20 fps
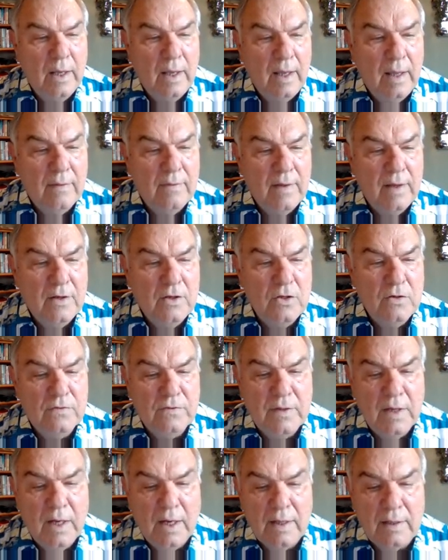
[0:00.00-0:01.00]
and then you've
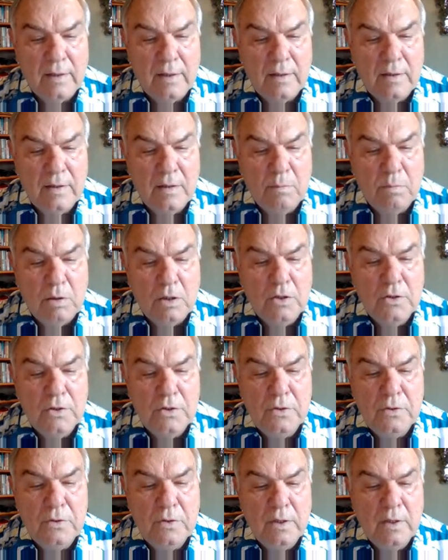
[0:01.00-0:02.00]
got the
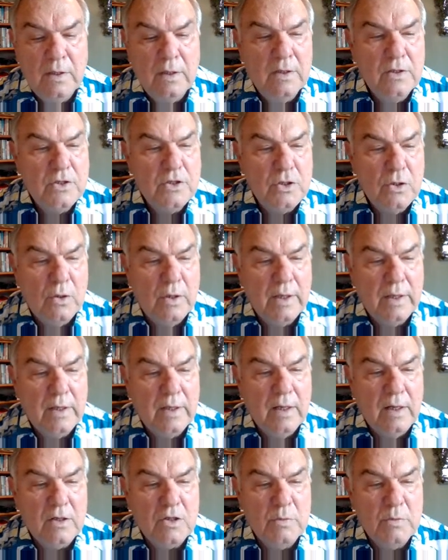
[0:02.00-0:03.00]
blue showing
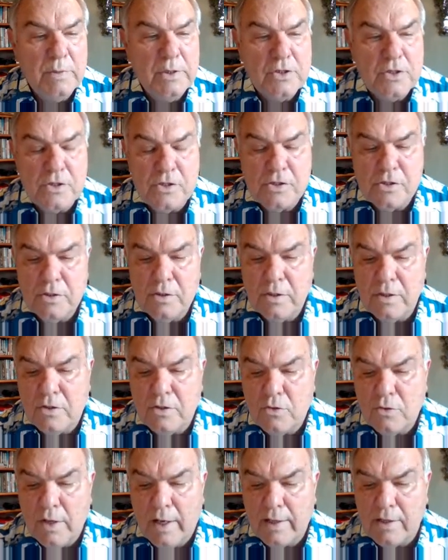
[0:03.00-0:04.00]
contributions to the
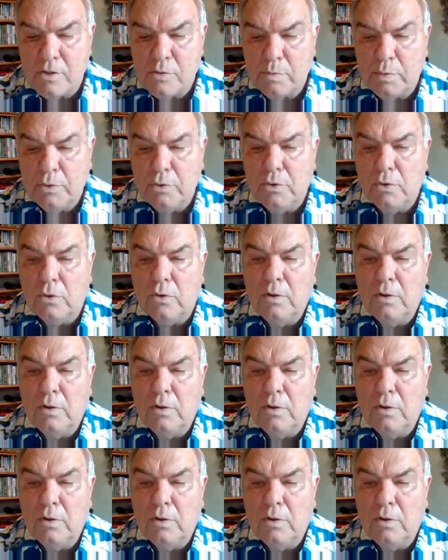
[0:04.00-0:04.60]
detritus pool.